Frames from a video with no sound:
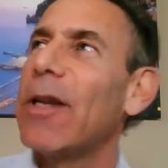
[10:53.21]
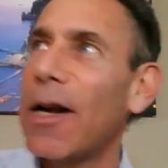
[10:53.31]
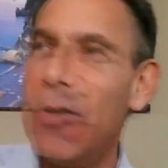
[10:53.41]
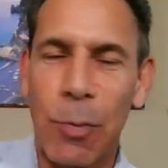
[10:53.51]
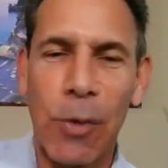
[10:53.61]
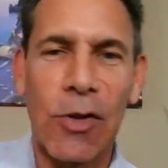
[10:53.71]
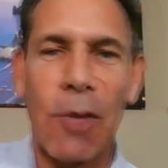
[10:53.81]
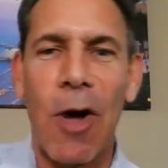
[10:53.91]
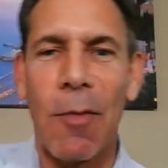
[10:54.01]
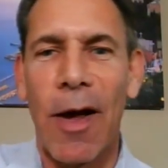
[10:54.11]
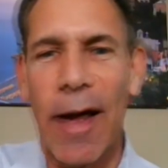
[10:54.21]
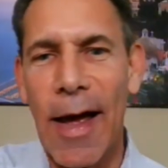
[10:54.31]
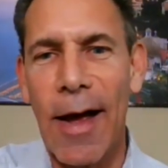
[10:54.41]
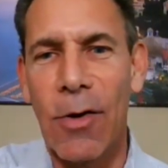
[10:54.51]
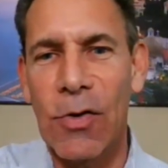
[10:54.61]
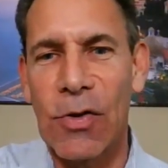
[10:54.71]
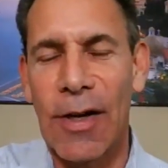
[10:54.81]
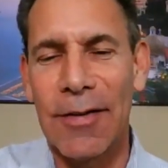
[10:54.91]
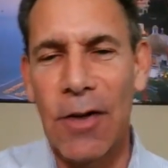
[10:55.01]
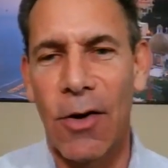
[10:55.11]
I just put some on my house,
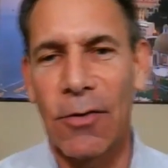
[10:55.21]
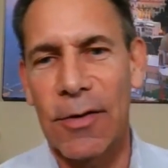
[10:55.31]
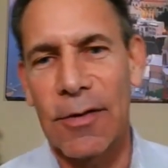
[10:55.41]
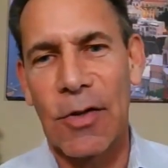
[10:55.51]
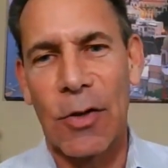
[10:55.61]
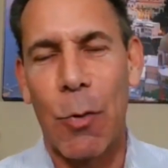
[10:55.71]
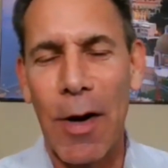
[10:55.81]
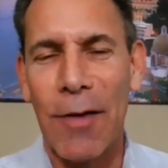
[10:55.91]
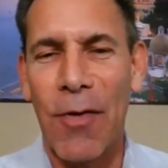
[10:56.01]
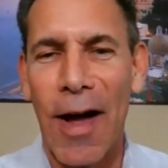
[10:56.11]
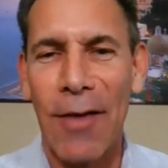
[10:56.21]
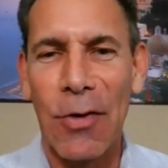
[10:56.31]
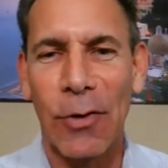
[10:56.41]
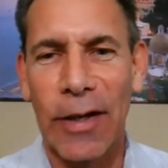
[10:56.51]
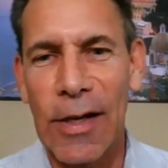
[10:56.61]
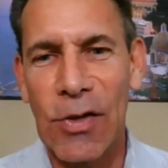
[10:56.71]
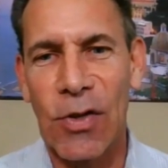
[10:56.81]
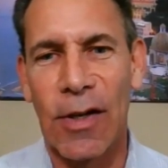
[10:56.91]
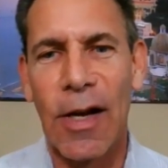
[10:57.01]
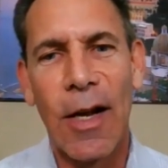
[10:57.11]
and you know it's a 25 year lease,
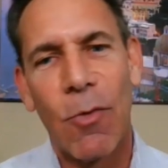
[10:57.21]
and